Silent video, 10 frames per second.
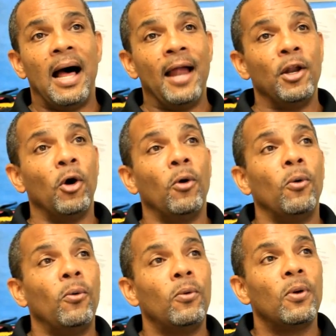I
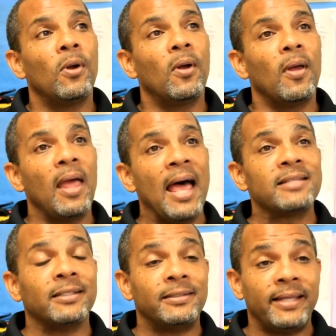know
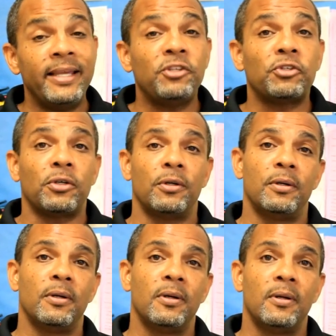as a teacher,
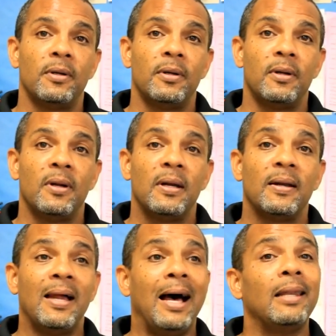
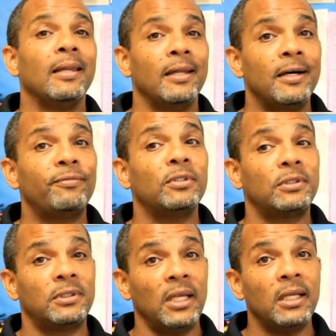I'd love to
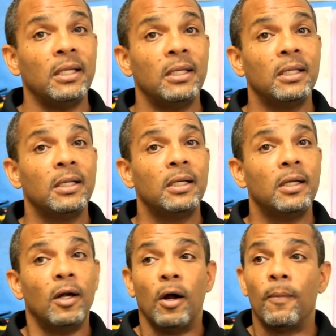see
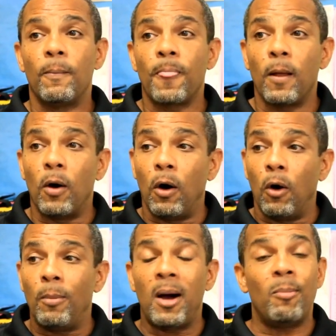
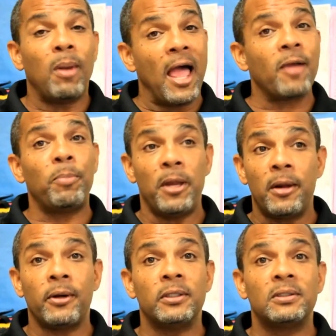all my black
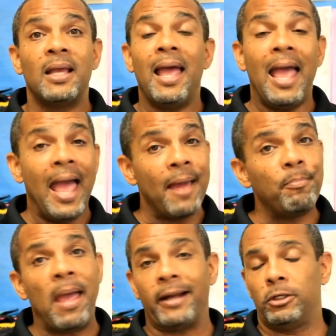parents
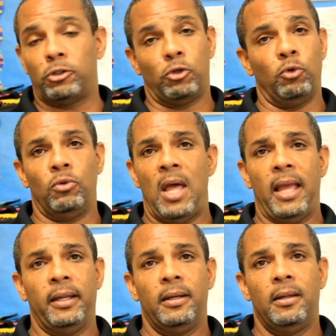at back to school
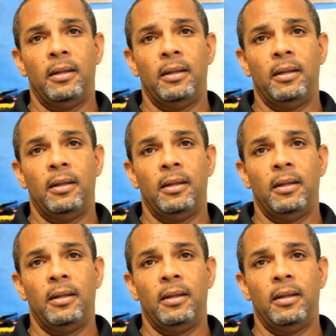night,